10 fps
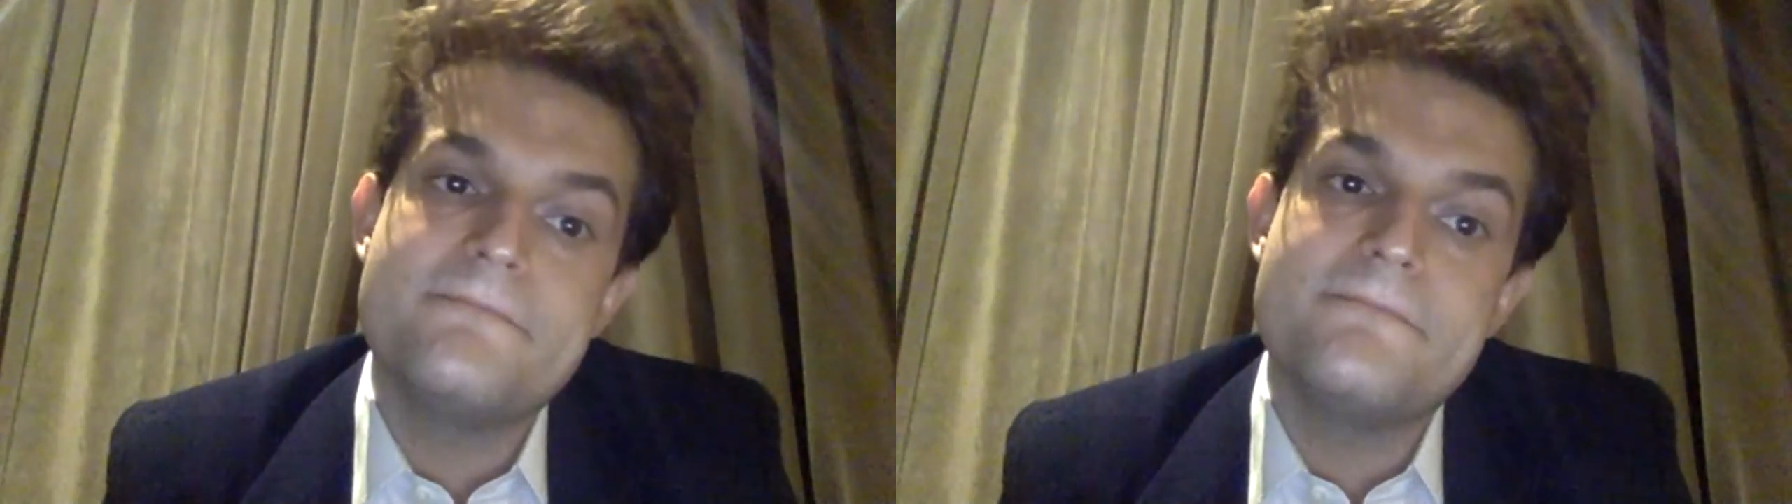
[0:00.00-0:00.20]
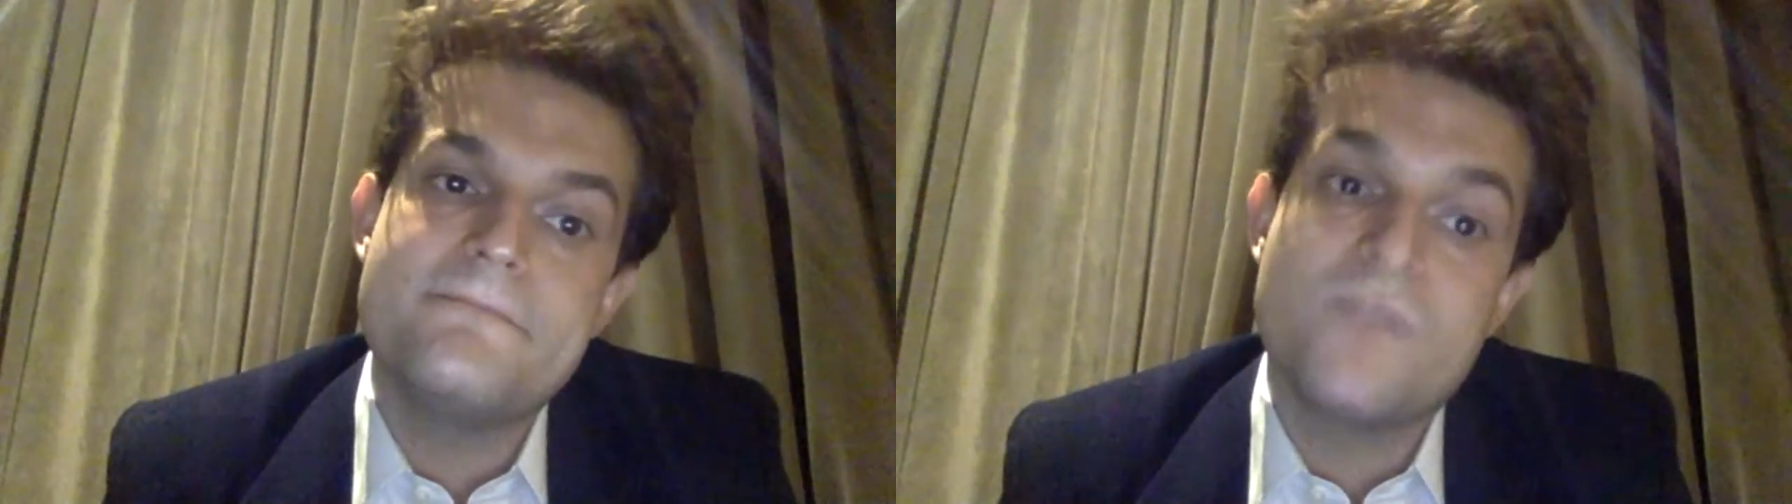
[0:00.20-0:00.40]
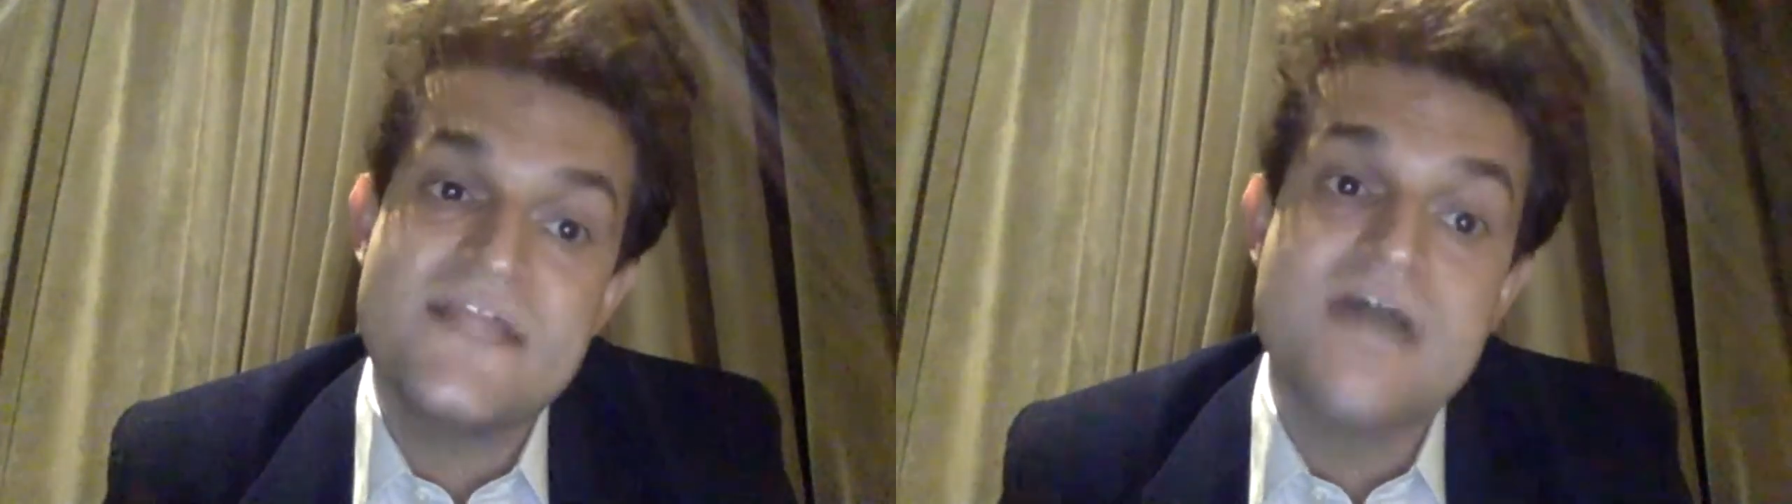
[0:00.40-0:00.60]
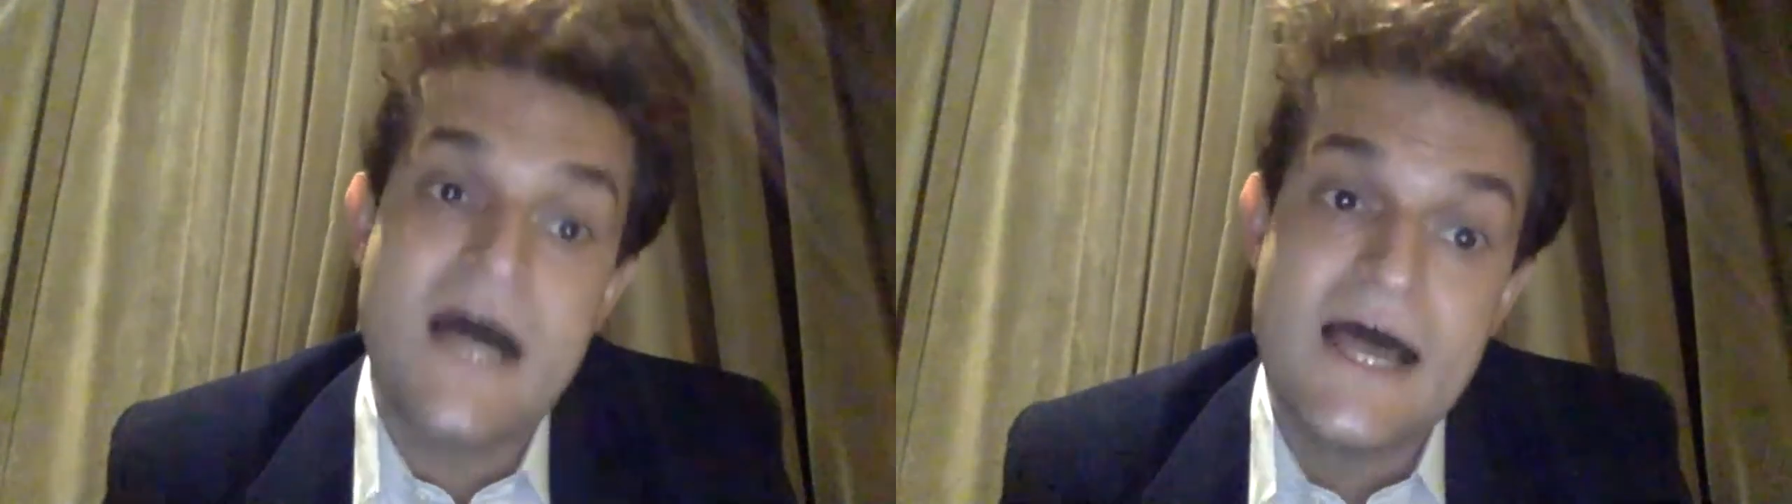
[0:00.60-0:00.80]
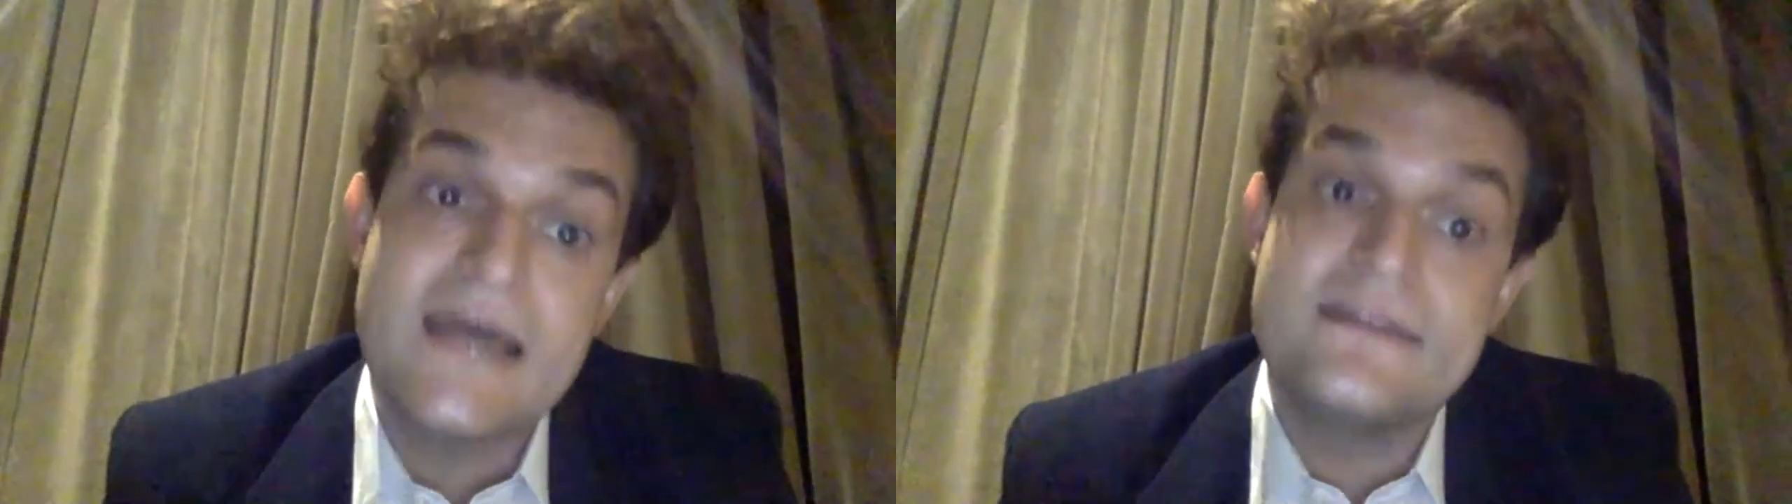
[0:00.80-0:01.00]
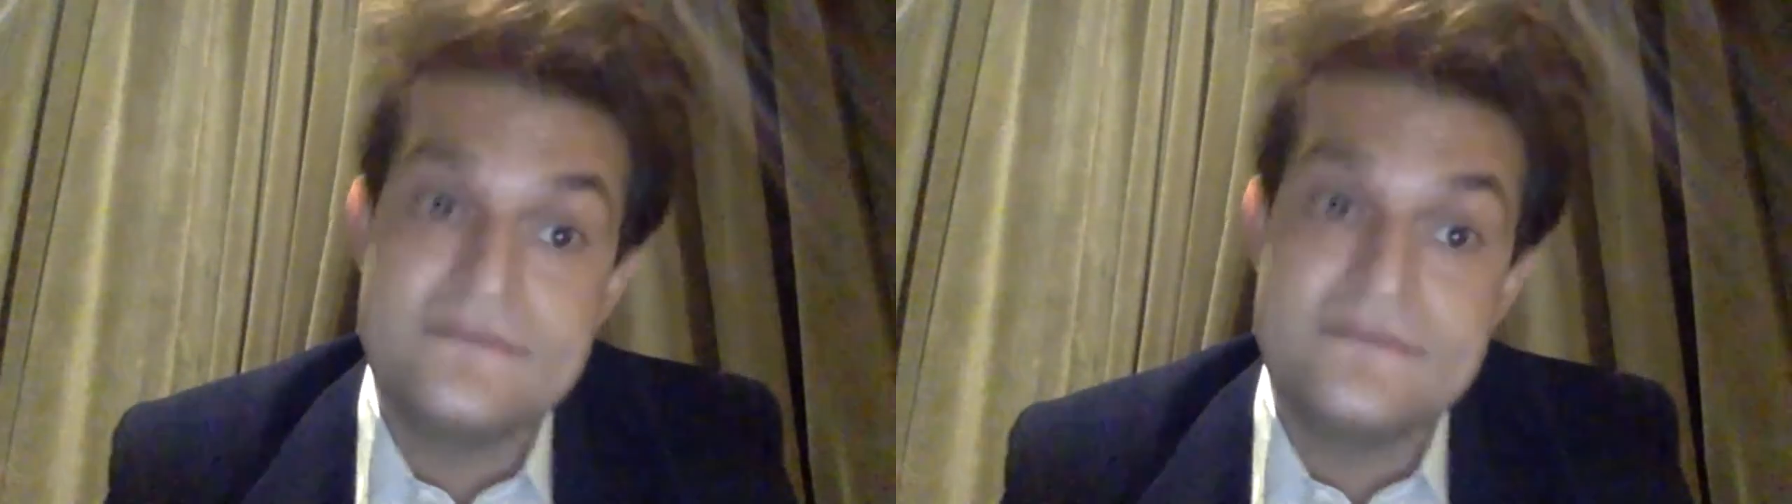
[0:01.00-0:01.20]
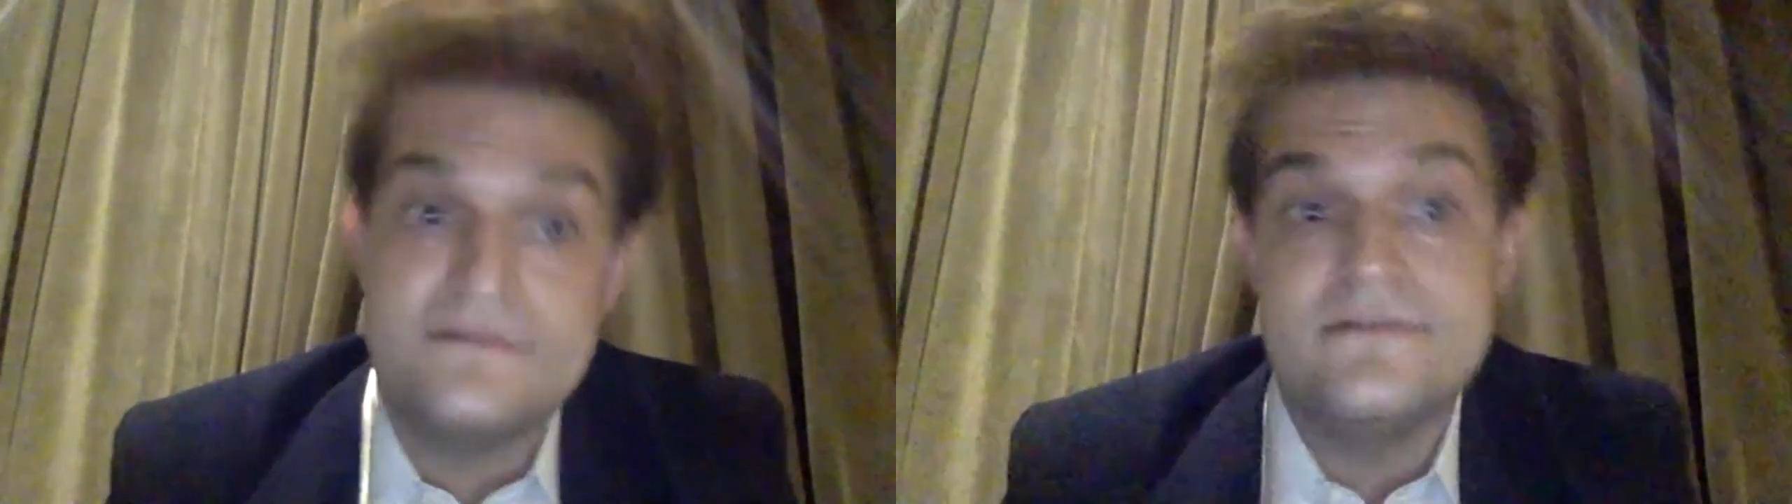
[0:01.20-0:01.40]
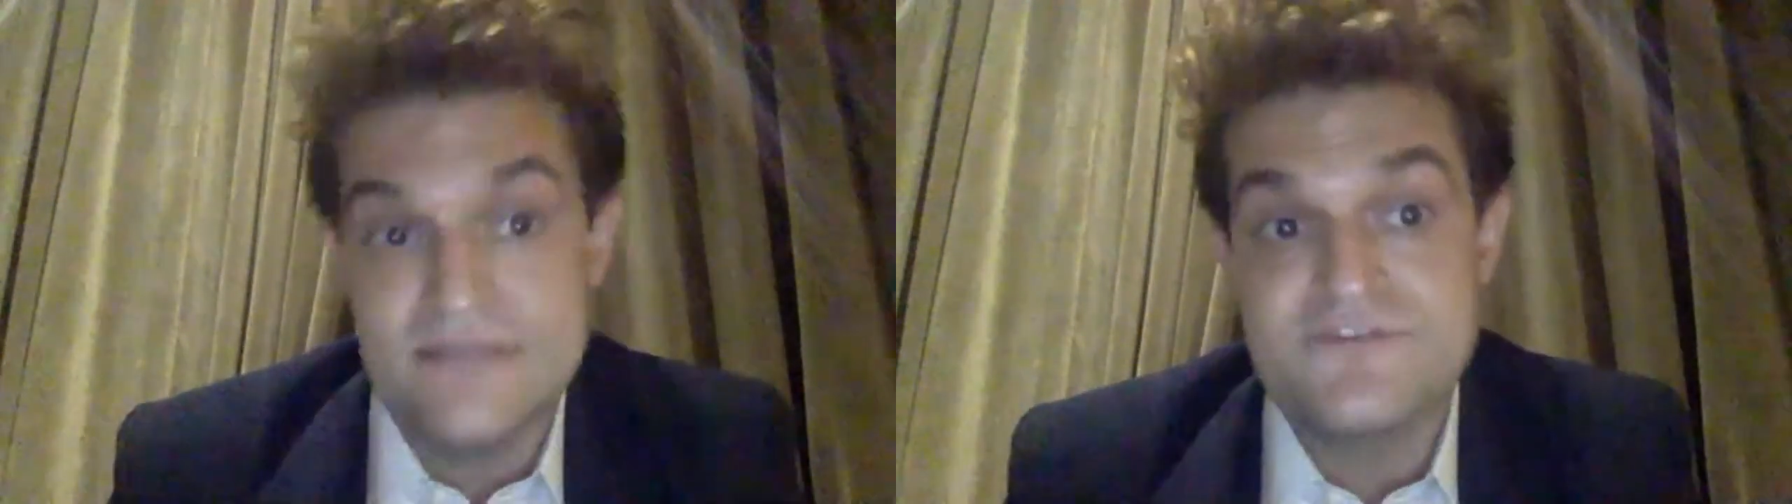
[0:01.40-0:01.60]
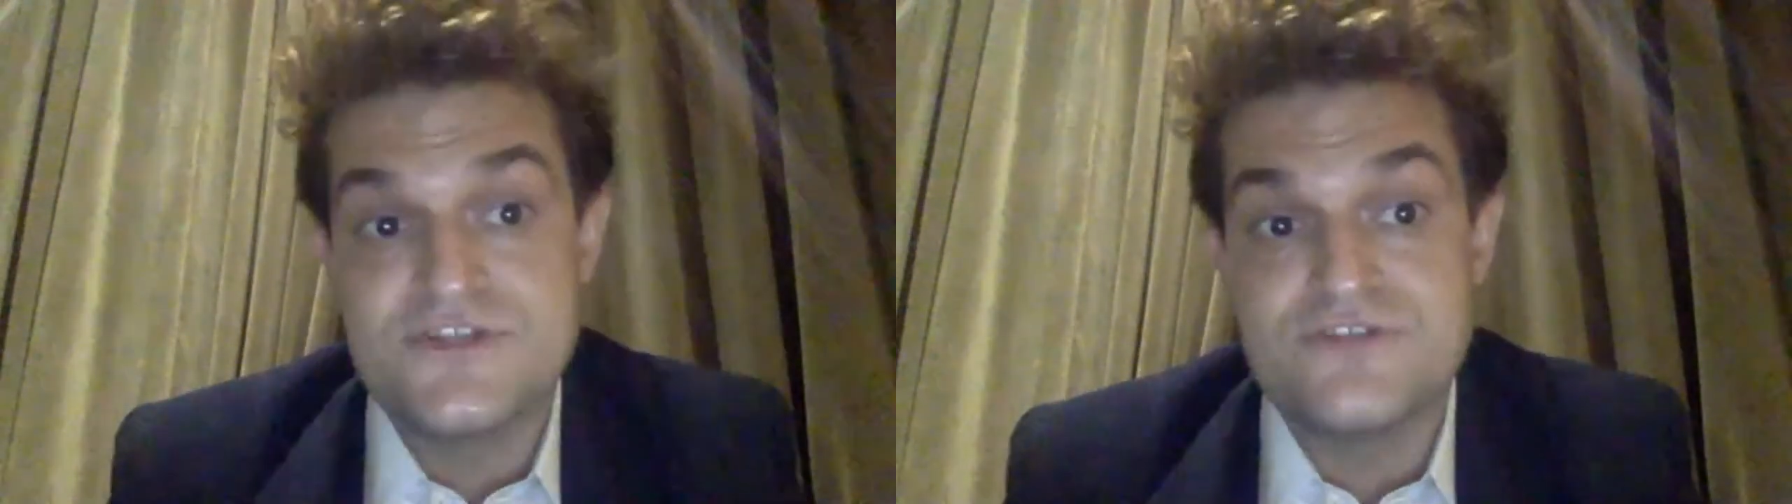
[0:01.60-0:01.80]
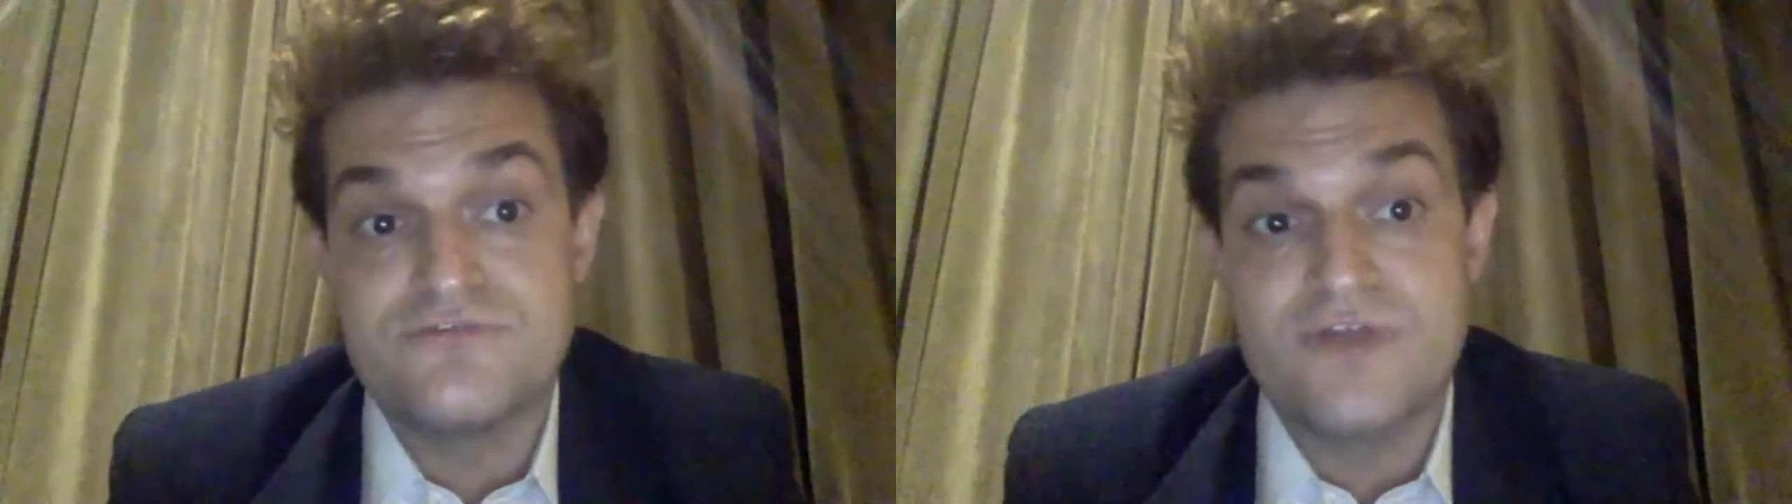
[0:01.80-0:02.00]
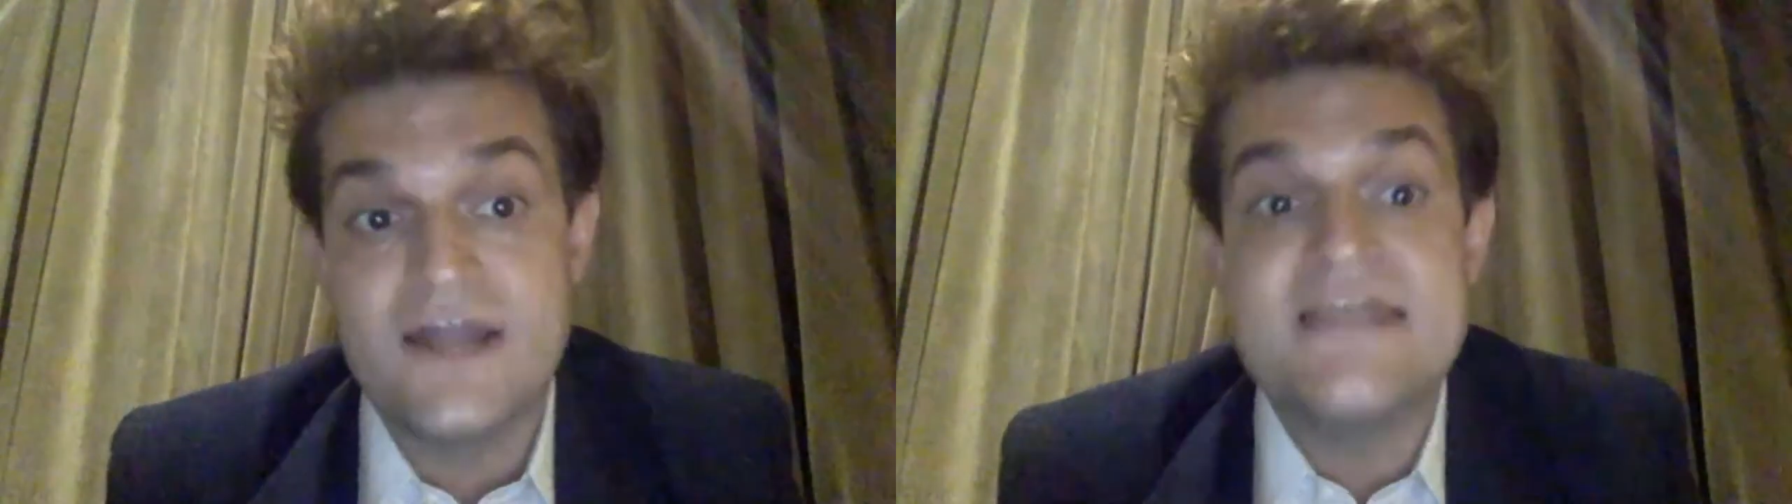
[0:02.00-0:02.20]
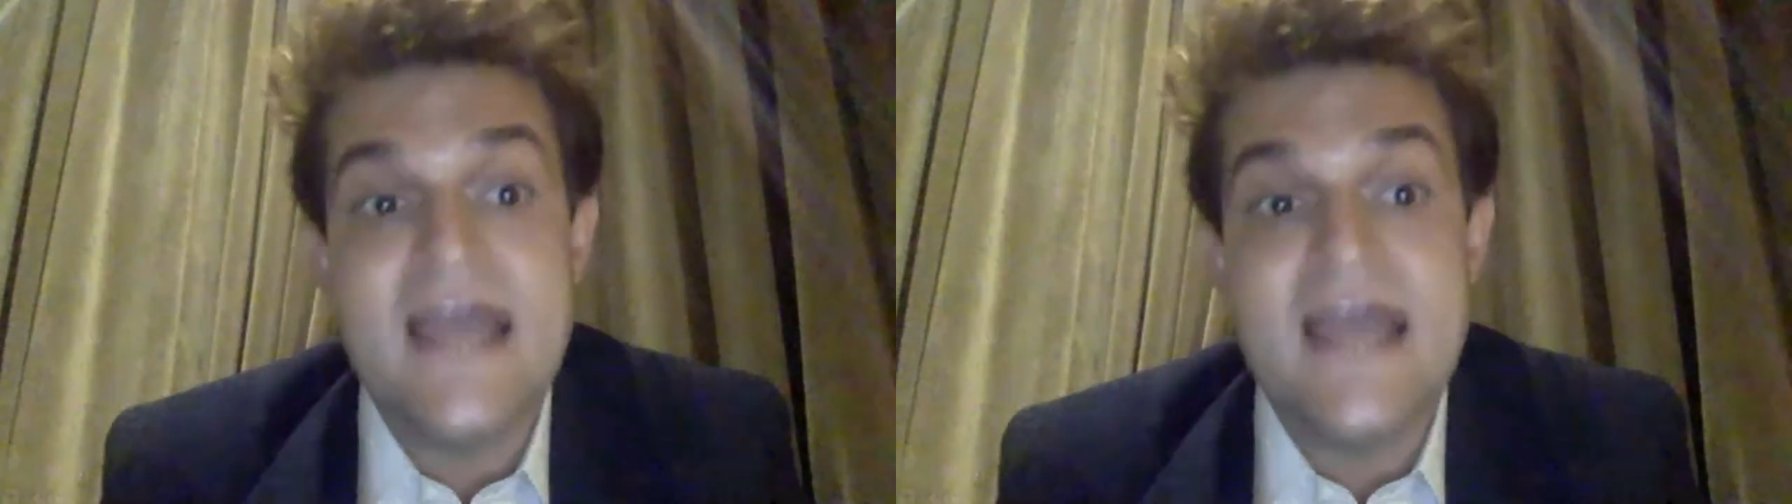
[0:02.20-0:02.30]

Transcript: when he died, left it to France